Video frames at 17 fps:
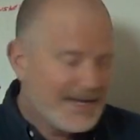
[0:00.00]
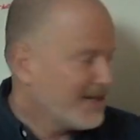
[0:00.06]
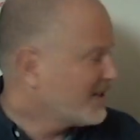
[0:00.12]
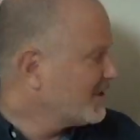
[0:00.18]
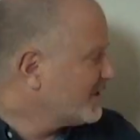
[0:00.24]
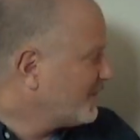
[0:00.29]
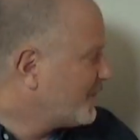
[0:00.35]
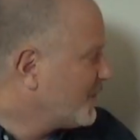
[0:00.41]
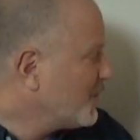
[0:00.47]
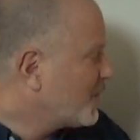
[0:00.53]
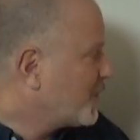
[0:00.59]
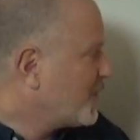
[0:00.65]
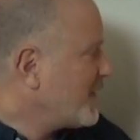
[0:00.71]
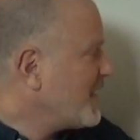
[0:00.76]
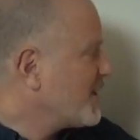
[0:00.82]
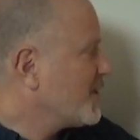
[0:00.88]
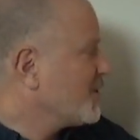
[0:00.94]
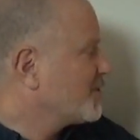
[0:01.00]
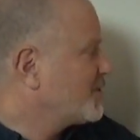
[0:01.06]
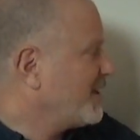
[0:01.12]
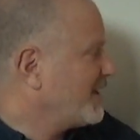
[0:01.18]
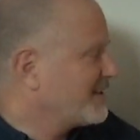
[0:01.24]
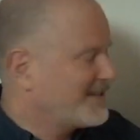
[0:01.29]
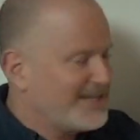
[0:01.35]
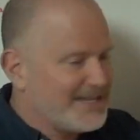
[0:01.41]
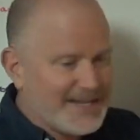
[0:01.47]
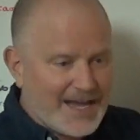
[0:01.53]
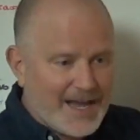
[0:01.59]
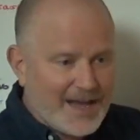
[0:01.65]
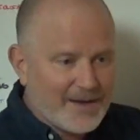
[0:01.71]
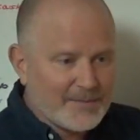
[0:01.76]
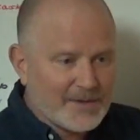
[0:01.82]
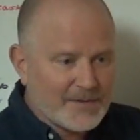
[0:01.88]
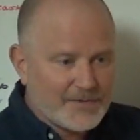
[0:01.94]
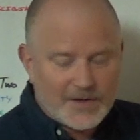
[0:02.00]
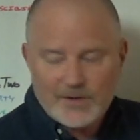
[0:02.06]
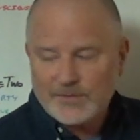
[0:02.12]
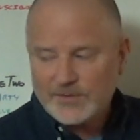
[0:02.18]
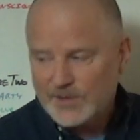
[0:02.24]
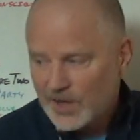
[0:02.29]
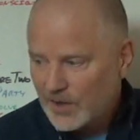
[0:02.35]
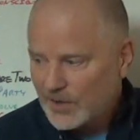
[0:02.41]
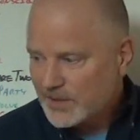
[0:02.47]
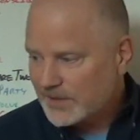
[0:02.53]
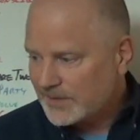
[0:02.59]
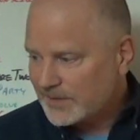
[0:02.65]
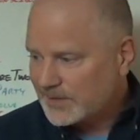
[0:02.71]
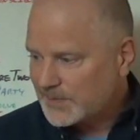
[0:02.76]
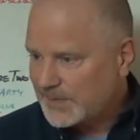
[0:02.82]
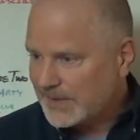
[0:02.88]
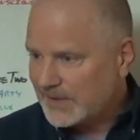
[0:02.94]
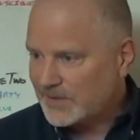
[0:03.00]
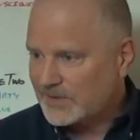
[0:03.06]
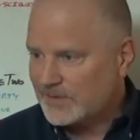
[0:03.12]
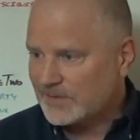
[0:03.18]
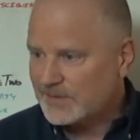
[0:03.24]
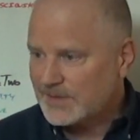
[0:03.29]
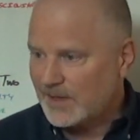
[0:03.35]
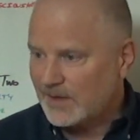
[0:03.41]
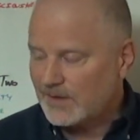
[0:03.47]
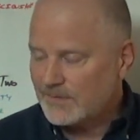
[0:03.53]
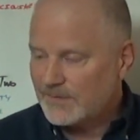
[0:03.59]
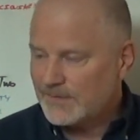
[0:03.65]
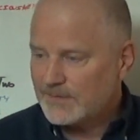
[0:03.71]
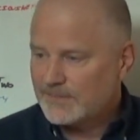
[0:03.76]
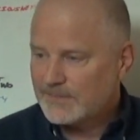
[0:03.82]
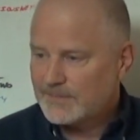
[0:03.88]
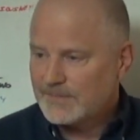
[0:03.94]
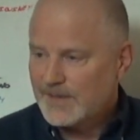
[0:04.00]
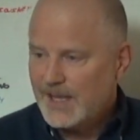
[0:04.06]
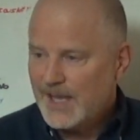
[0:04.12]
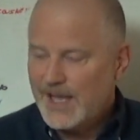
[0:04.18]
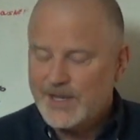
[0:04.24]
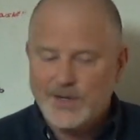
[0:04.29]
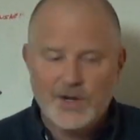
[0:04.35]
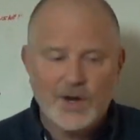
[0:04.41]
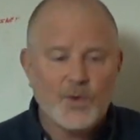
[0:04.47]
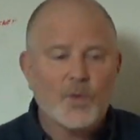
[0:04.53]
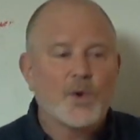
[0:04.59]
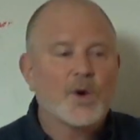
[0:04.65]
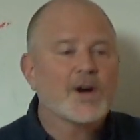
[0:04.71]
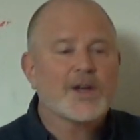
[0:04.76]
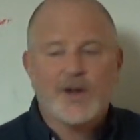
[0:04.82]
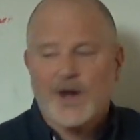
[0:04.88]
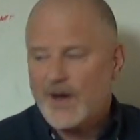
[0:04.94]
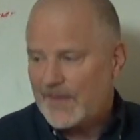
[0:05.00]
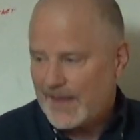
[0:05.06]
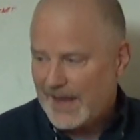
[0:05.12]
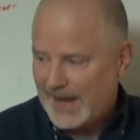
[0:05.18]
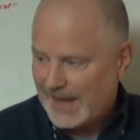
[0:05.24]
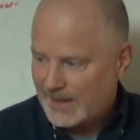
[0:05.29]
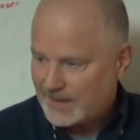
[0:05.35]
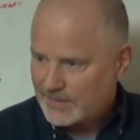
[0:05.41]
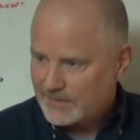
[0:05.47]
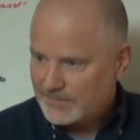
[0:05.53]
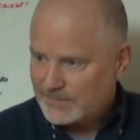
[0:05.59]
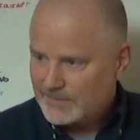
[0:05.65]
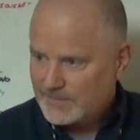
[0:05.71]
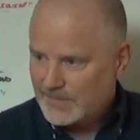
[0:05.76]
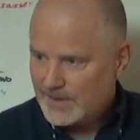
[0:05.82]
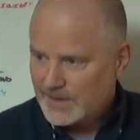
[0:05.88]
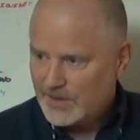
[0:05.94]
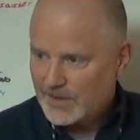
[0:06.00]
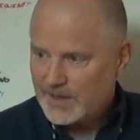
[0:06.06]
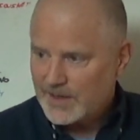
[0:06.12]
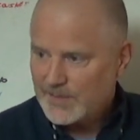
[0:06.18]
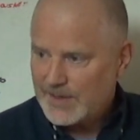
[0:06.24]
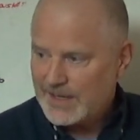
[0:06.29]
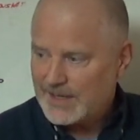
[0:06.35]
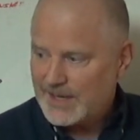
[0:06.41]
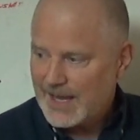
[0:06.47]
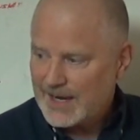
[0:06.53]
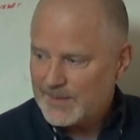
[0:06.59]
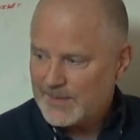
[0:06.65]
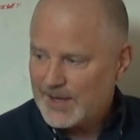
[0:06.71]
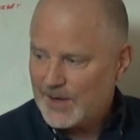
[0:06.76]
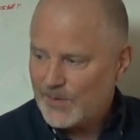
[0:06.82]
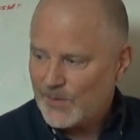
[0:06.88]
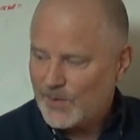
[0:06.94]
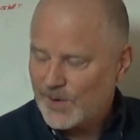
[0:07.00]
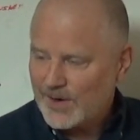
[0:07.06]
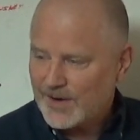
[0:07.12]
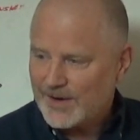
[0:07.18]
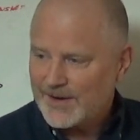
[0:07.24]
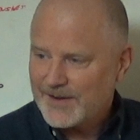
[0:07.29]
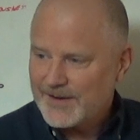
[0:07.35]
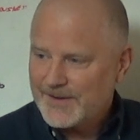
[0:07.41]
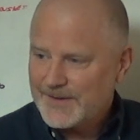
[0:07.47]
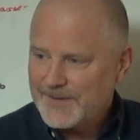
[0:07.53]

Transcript: Because if you think you're just the M, don't know you're a spiritual self, and you don't work on that, you're going to be an enemy at war.